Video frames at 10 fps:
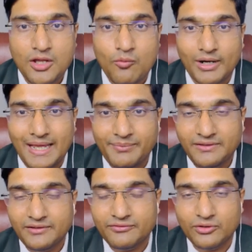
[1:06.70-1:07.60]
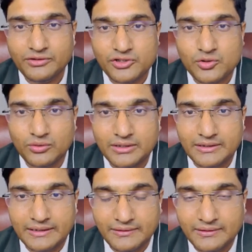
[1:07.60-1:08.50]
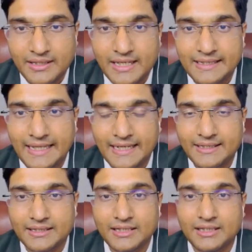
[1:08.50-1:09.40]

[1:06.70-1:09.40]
What happens in frozen shoulder is that